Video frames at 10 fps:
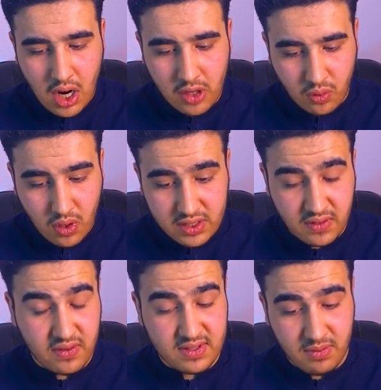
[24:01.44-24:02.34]
auto cost
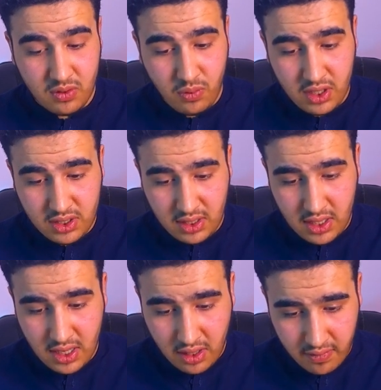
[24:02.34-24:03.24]
reference bandwidth
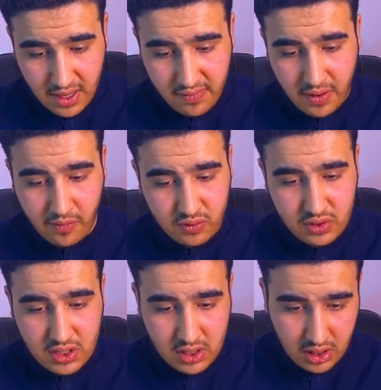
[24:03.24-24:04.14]
in R5, I have
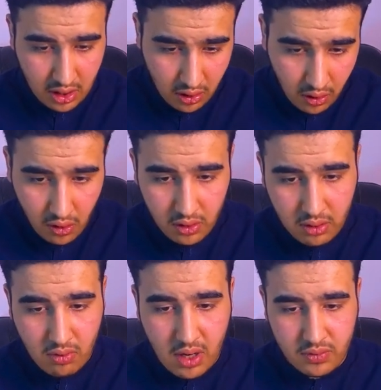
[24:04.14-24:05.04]
to change it in all
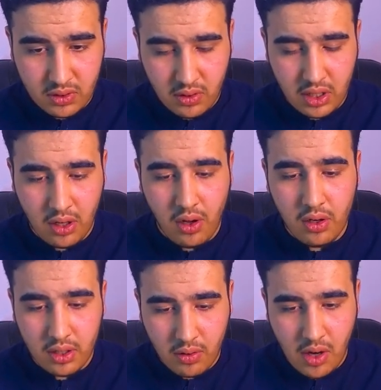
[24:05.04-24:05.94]
the
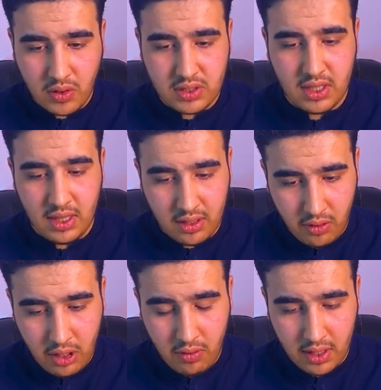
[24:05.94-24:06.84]
routers in
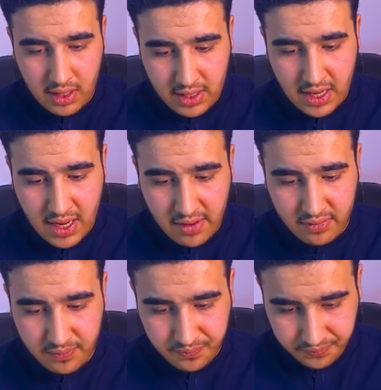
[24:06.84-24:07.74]
the area that I
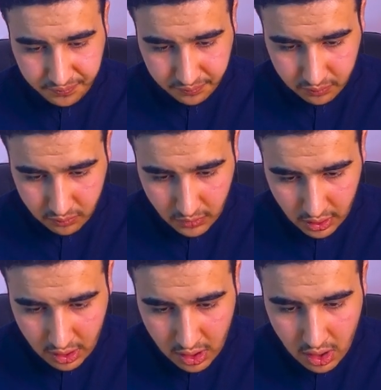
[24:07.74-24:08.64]
have.
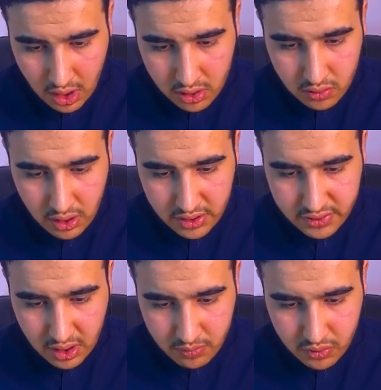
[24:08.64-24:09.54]
So
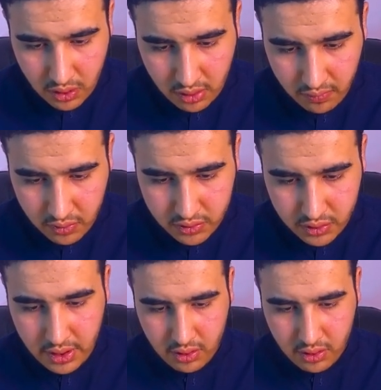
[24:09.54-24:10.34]
let's come to R4.